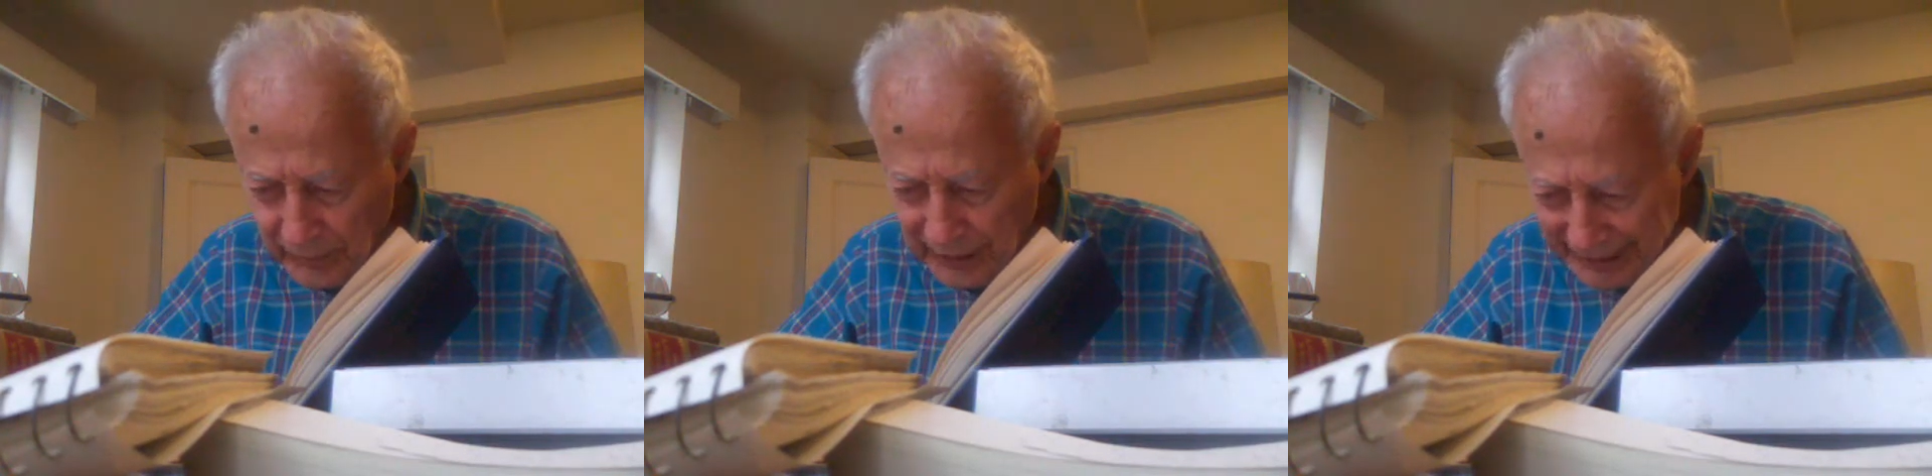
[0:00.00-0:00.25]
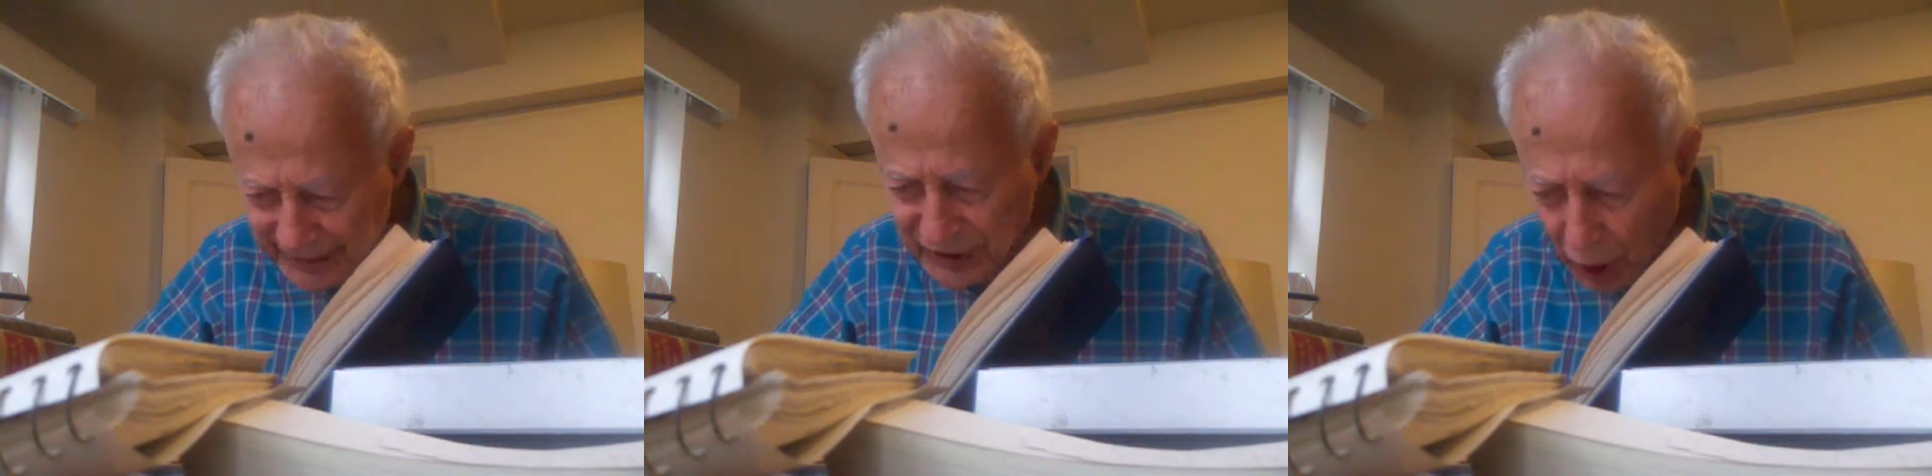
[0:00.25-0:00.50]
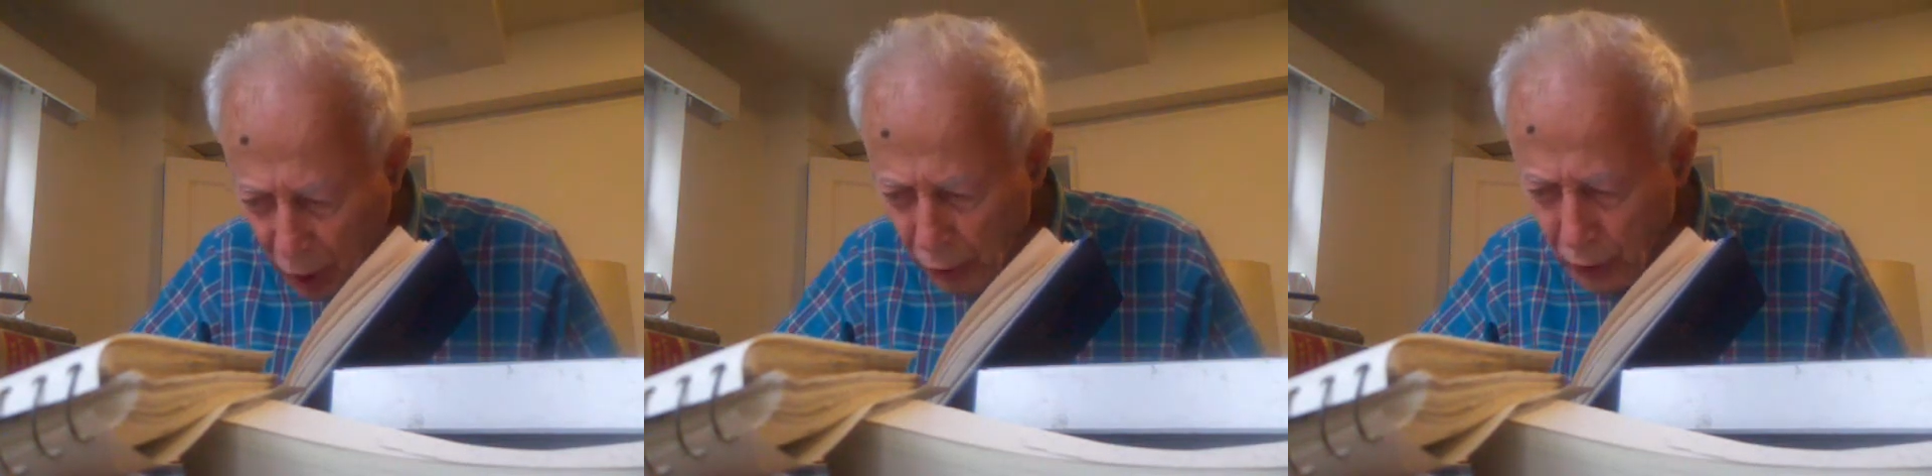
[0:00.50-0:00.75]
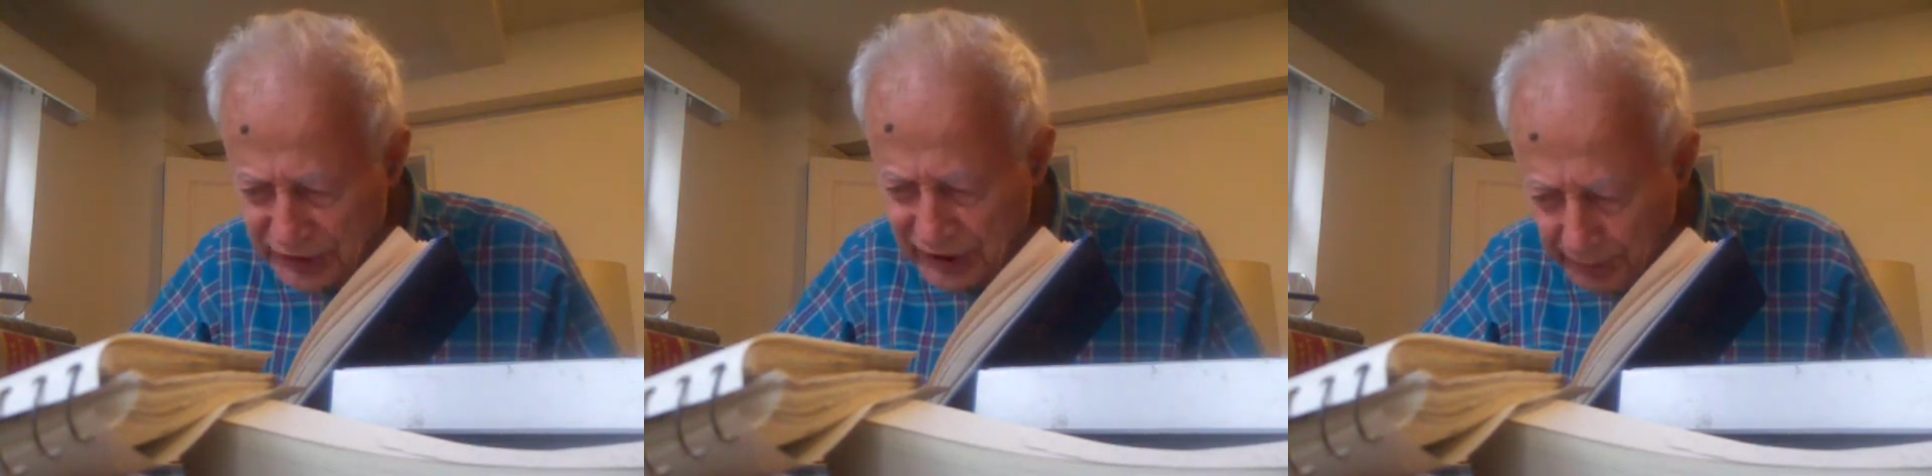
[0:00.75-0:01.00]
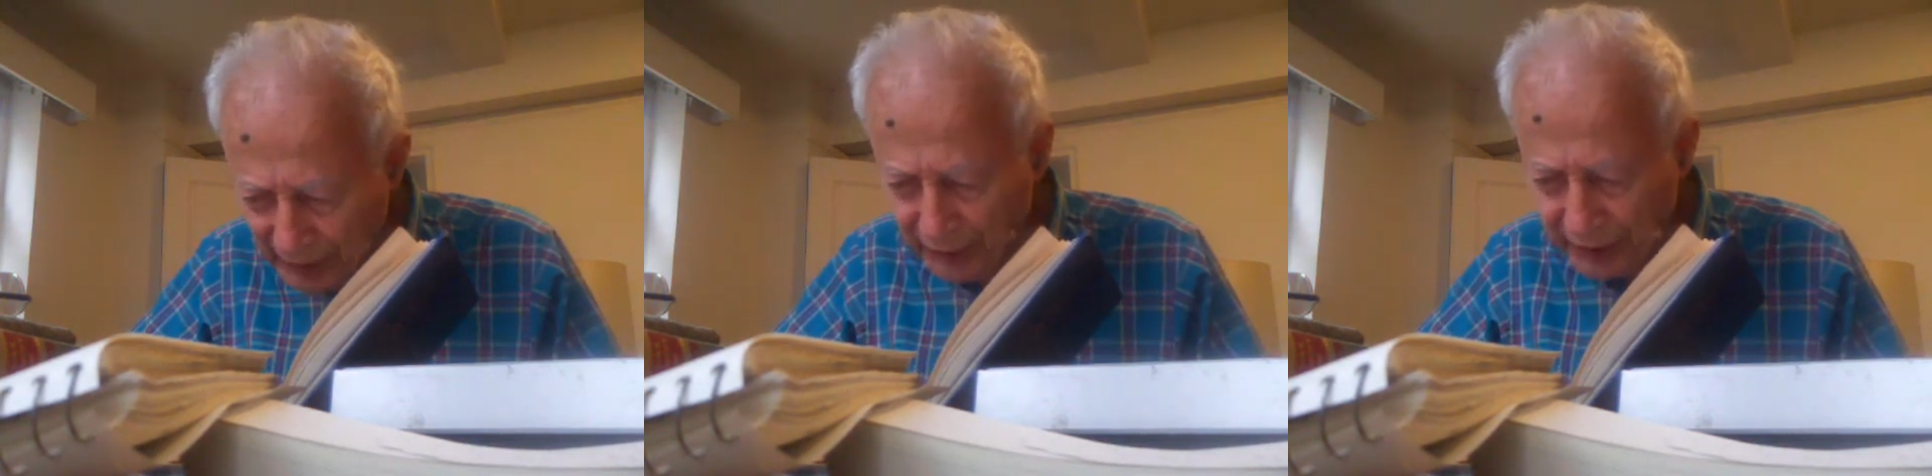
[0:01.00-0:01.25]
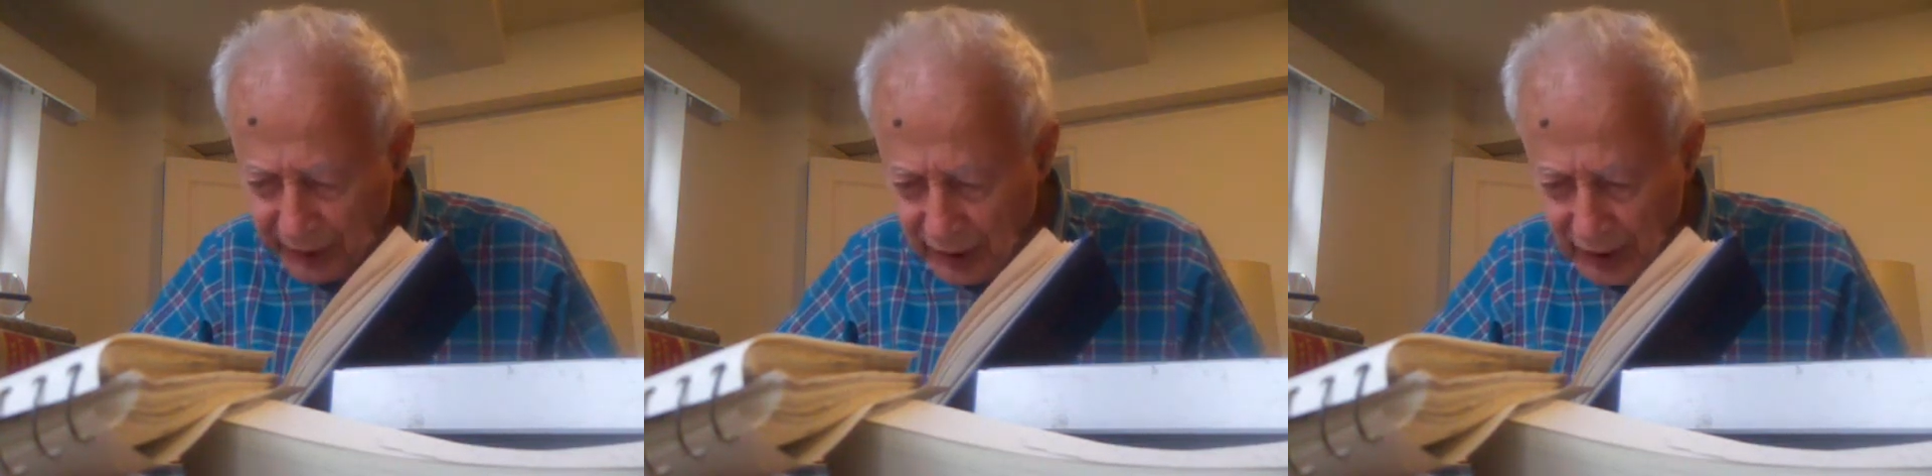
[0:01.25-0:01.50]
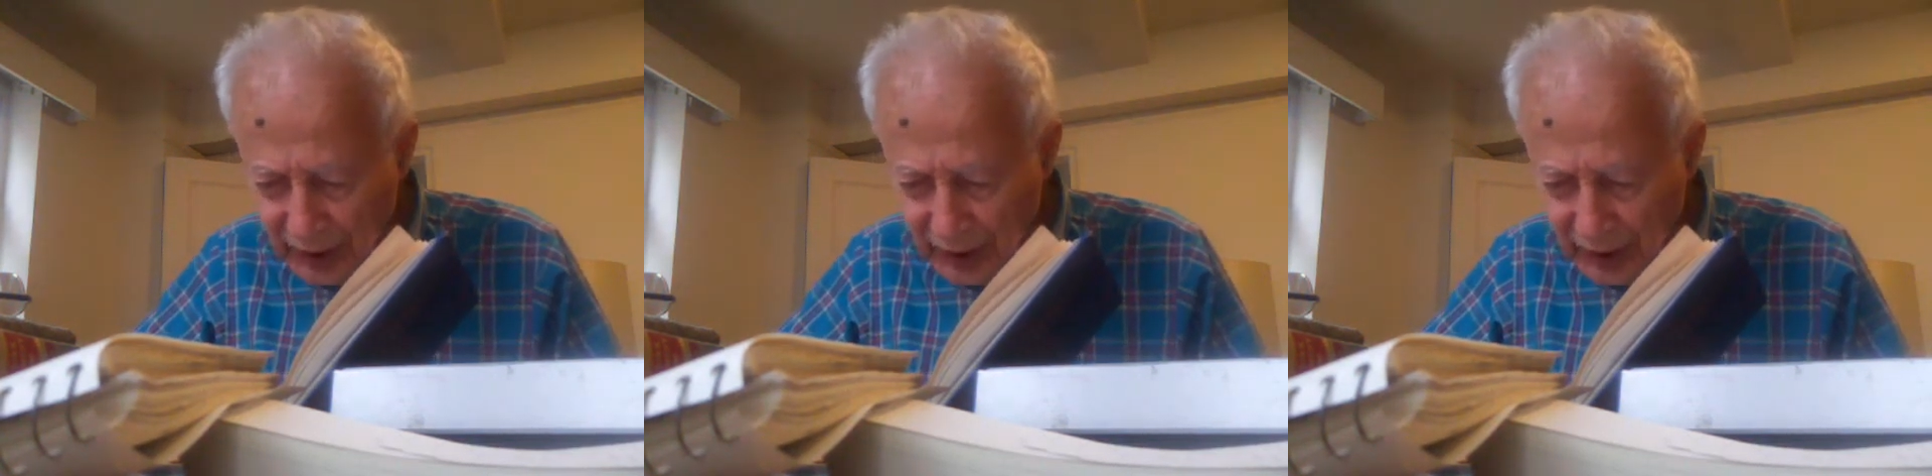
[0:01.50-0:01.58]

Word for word: Its whole spirit